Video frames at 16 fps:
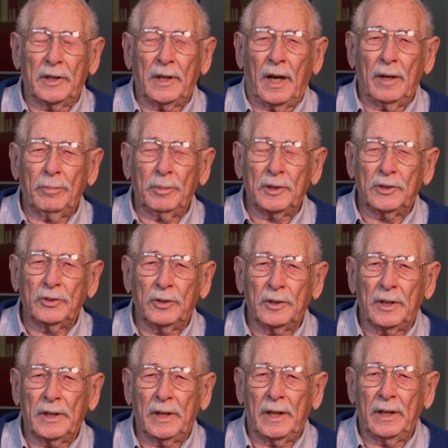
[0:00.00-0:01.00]
an
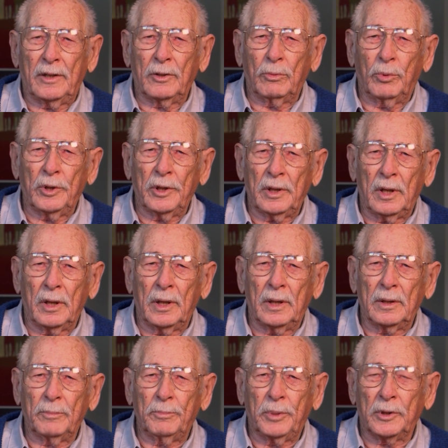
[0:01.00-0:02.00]
opportunity to work
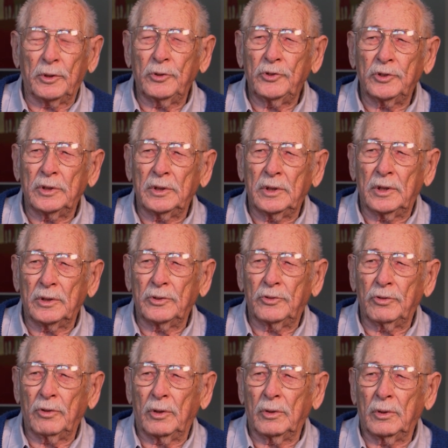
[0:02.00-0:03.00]
on pollution
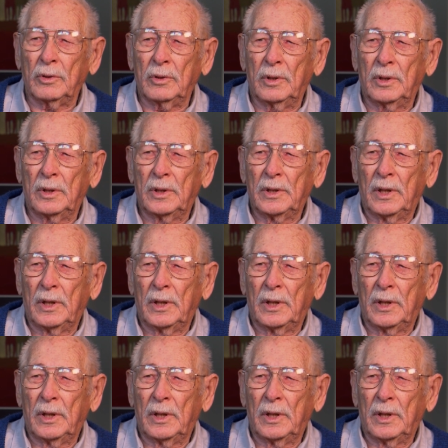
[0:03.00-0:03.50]
control